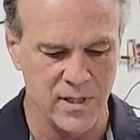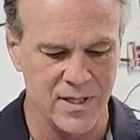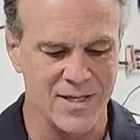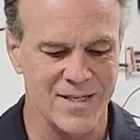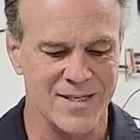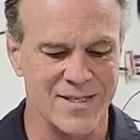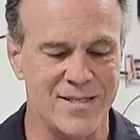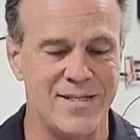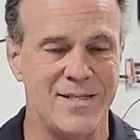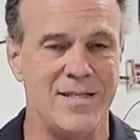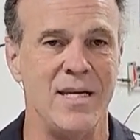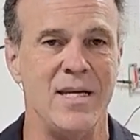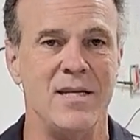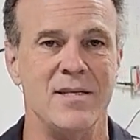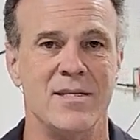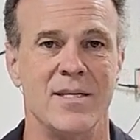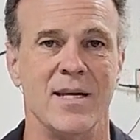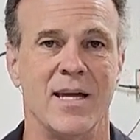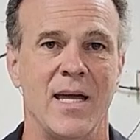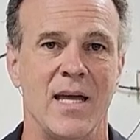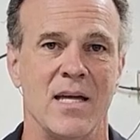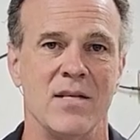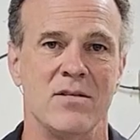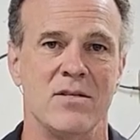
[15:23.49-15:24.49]

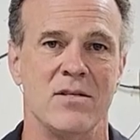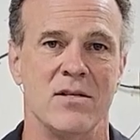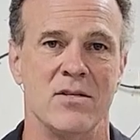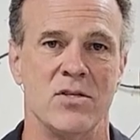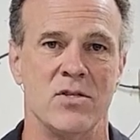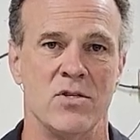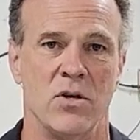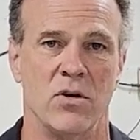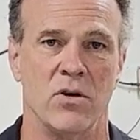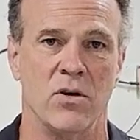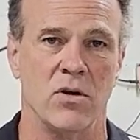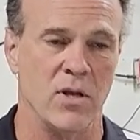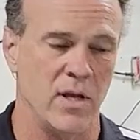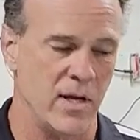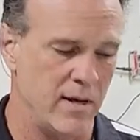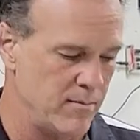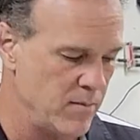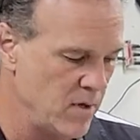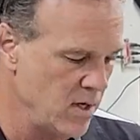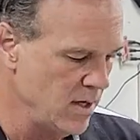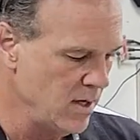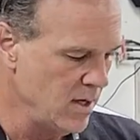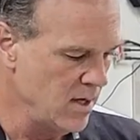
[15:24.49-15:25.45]
seats against the circlip.